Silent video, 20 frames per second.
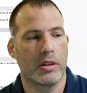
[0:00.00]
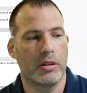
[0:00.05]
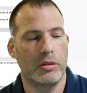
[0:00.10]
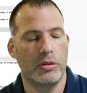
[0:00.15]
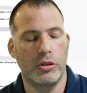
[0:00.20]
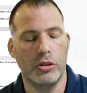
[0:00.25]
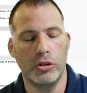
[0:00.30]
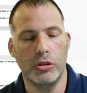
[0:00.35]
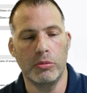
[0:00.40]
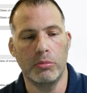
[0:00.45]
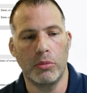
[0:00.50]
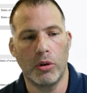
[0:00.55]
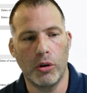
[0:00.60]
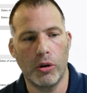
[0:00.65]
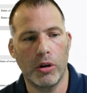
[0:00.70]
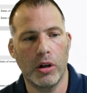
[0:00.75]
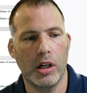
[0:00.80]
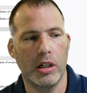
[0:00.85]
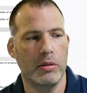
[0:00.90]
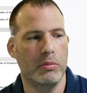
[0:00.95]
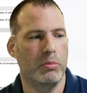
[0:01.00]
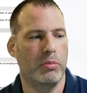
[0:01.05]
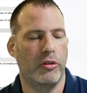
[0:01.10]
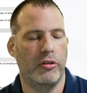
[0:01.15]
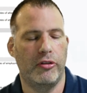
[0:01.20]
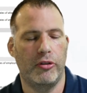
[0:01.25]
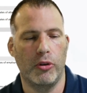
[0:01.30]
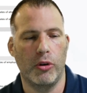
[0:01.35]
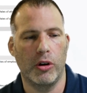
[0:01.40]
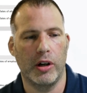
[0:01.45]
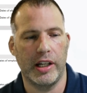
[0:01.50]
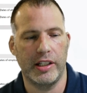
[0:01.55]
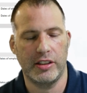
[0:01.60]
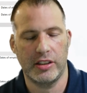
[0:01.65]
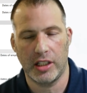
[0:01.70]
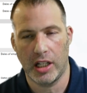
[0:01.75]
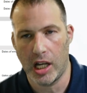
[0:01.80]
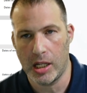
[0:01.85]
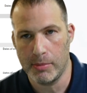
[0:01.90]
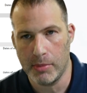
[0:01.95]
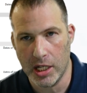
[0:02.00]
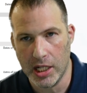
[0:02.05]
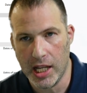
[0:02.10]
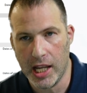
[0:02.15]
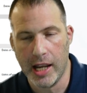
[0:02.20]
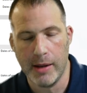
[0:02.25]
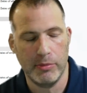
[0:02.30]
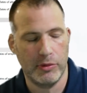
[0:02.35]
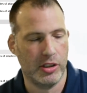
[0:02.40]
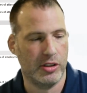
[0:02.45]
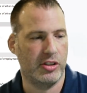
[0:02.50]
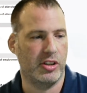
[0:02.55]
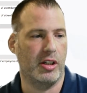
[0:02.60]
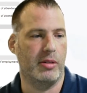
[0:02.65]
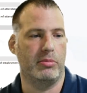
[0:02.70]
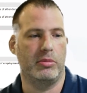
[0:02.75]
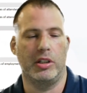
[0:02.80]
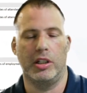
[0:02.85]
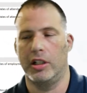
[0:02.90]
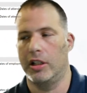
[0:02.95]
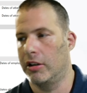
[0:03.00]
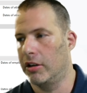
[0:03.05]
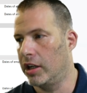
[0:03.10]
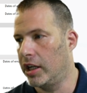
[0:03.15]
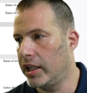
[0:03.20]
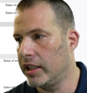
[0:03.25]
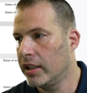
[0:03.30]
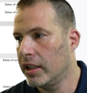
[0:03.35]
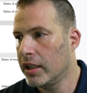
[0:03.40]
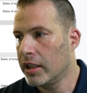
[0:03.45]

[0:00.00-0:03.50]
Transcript: Do more before I sign my name to something, all right?